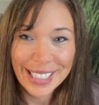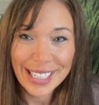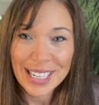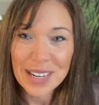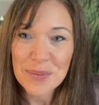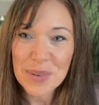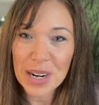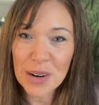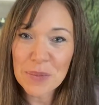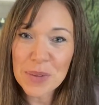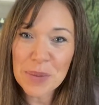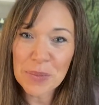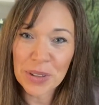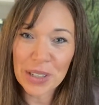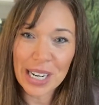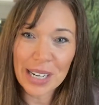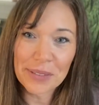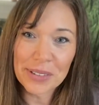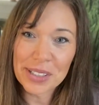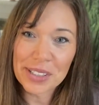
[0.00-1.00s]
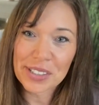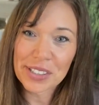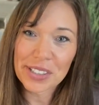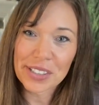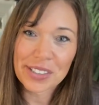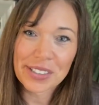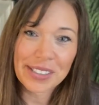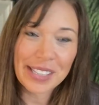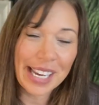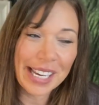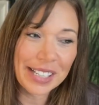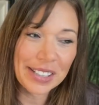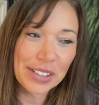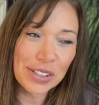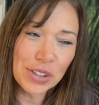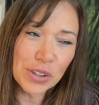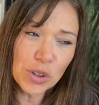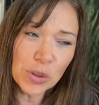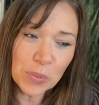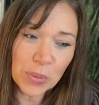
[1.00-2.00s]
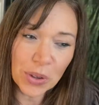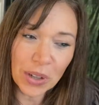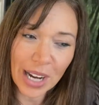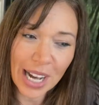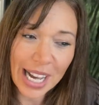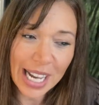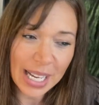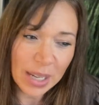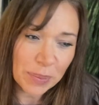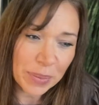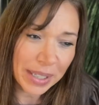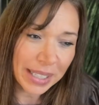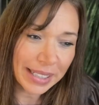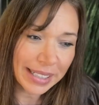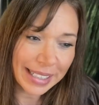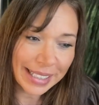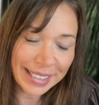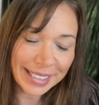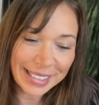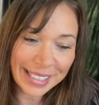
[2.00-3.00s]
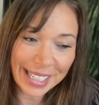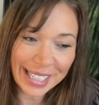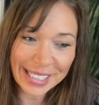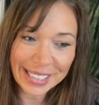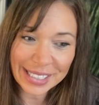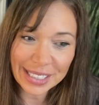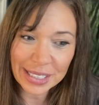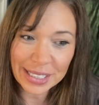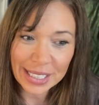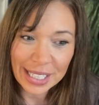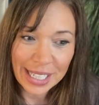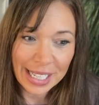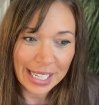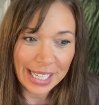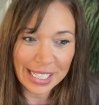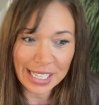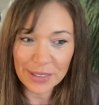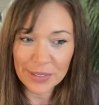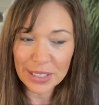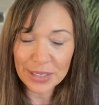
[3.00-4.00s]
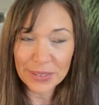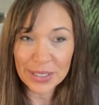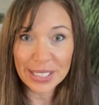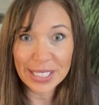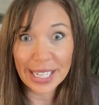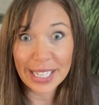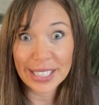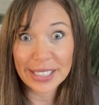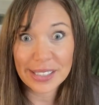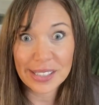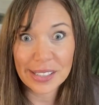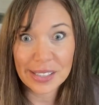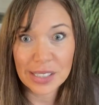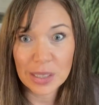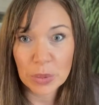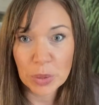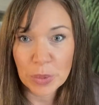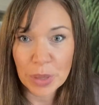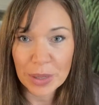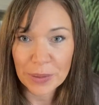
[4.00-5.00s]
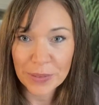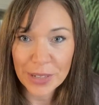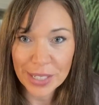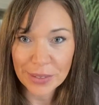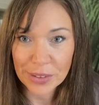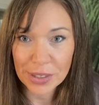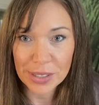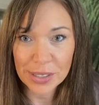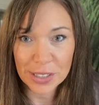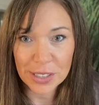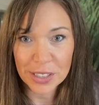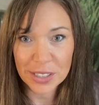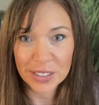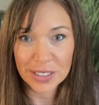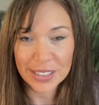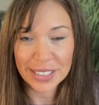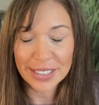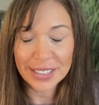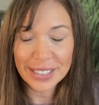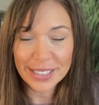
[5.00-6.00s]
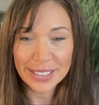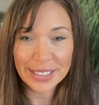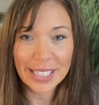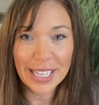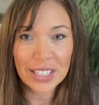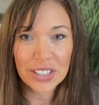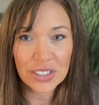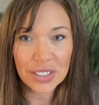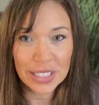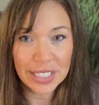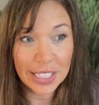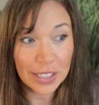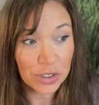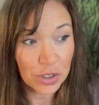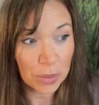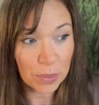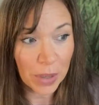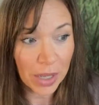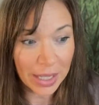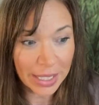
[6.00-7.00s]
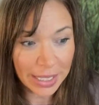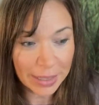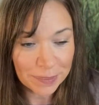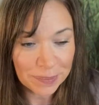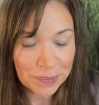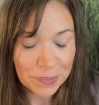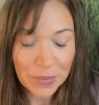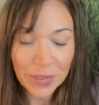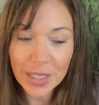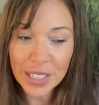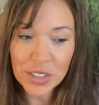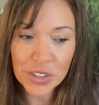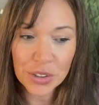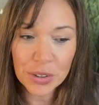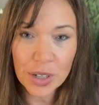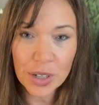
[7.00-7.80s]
But I remember I would just stay super happy and excited, and I would even dance to some of my favorite songs, and this actually tells your body that you're